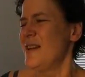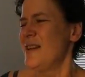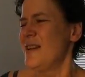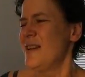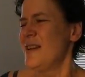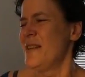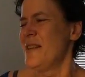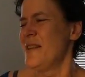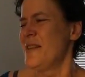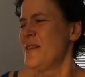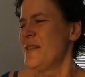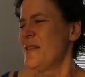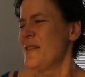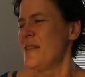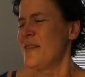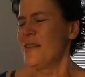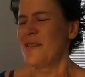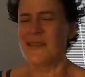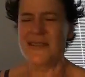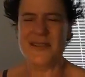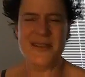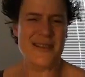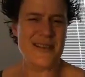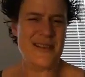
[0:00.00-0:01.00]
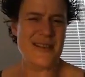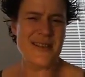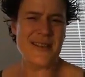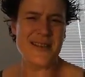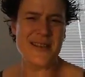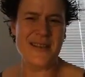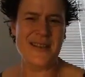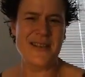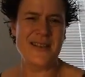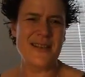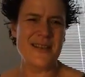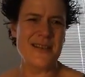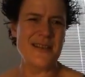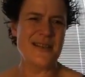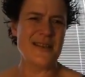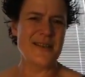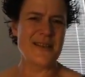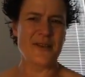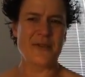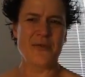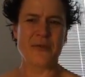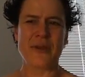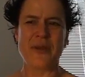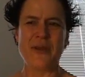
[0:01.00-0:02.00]
there's just
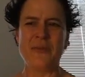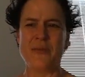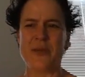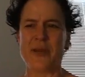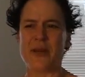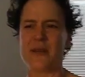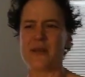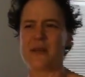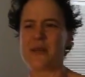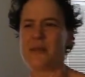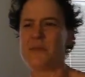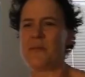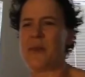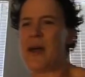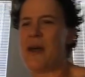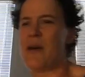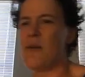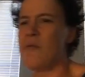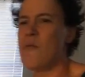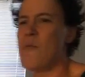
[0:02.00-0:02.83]
disagreement about